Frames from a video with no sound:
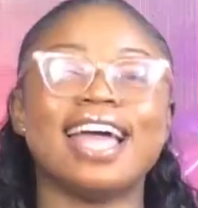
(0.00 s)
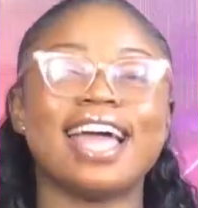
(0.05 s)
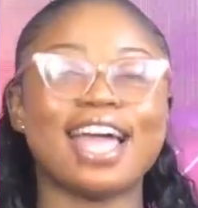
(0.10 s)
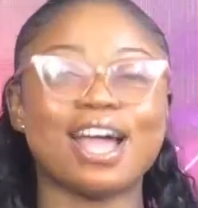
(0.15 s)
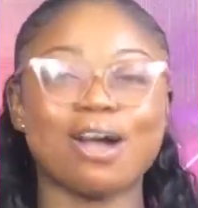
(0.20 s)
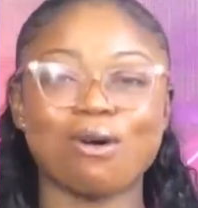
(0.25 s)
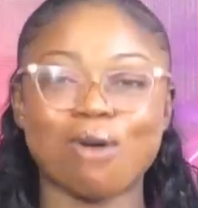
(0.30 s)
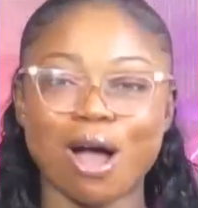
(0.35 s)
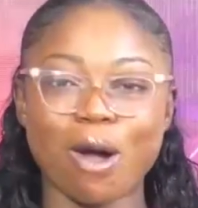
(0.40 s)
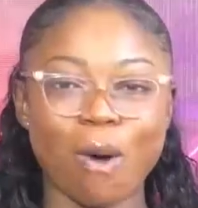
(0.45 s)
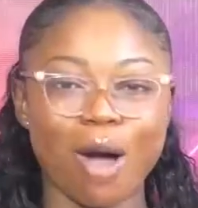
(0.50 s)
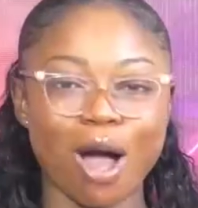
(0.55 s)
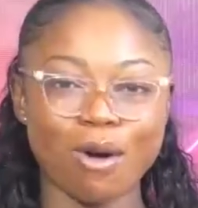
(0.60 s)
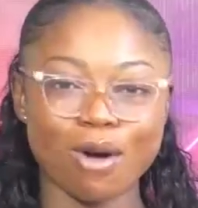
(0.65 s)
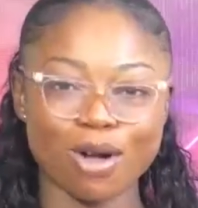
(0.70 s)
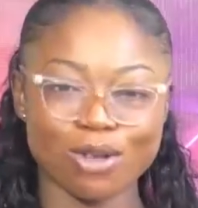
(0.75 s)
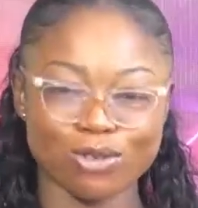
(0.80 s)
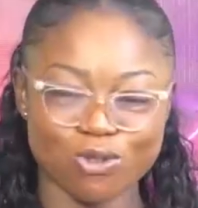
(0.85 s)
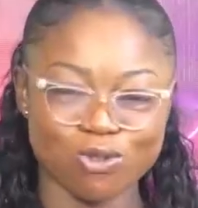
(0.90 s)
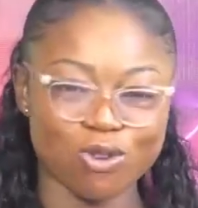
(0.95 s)
A
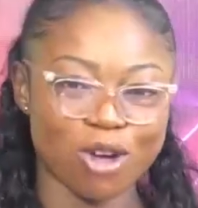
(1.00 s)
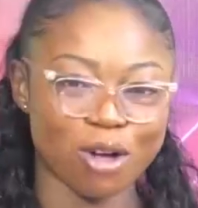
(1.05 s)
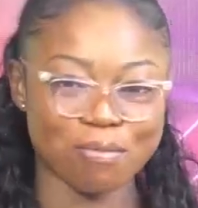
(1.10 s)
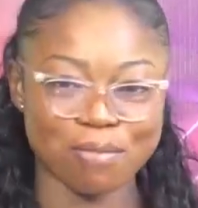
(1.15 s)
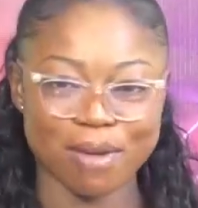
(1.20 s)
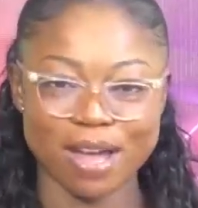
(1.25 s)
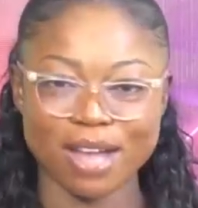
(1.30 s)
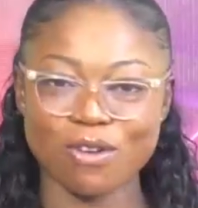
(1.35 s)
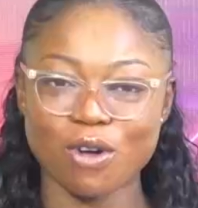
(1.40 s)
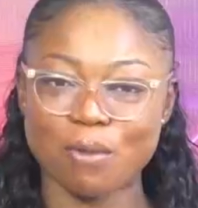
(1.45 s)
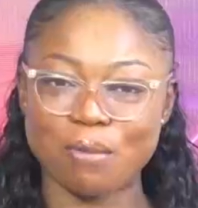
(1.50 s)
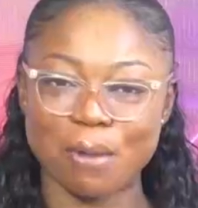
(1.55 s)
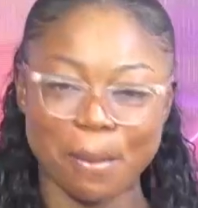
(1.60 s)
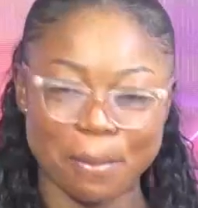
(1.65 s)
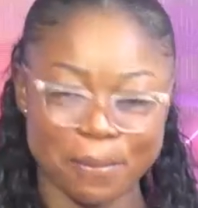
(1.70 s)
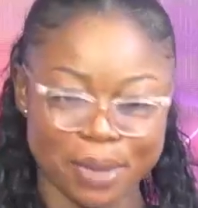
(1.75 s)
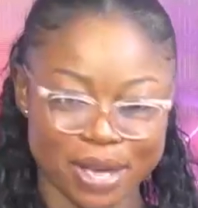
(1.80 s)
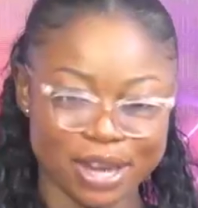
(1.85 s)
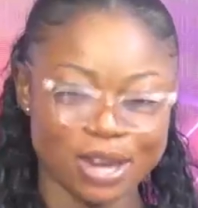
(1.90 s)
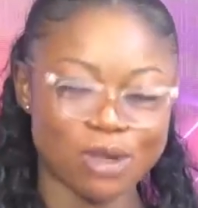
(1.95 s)
quack to a buy your
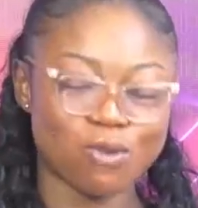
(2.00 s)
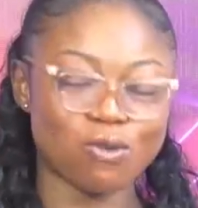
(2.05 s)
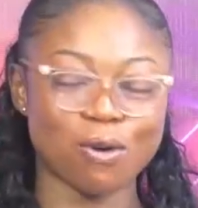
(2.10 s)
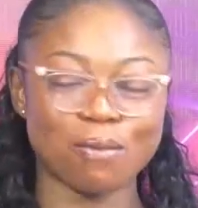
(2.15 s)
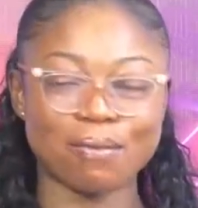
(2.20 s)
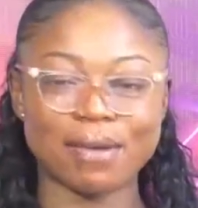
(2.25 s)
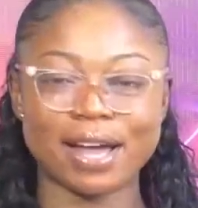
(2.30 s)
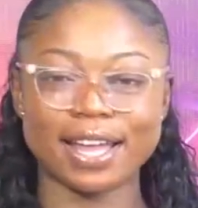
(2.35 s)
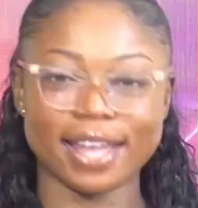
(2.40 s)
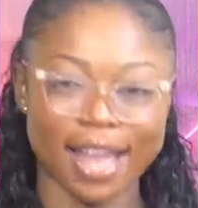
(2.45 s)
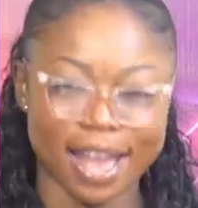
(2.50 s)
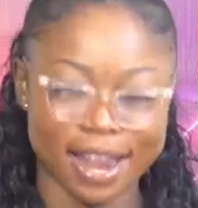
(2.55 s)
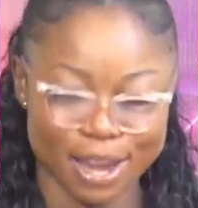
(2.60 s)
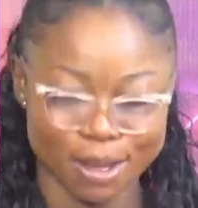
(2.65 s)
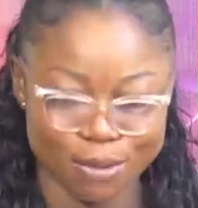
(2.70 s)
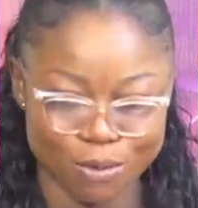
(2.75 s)
mom penny or my gun.